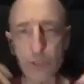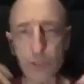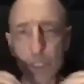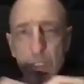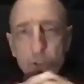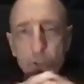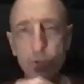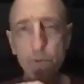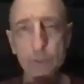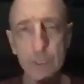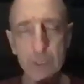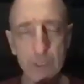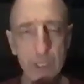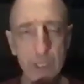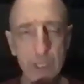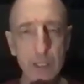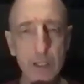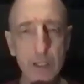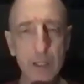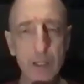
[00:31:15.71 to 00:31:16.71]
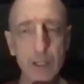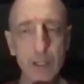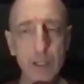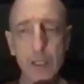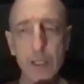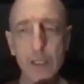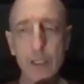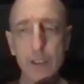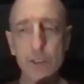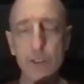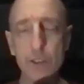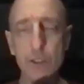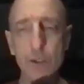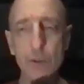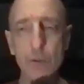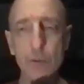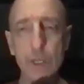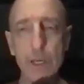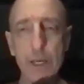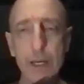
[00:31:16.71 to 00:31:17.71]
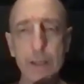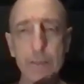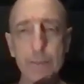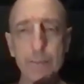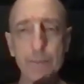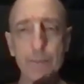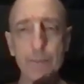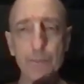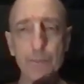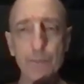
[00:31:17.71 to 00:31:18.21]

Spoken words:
of sensory data so that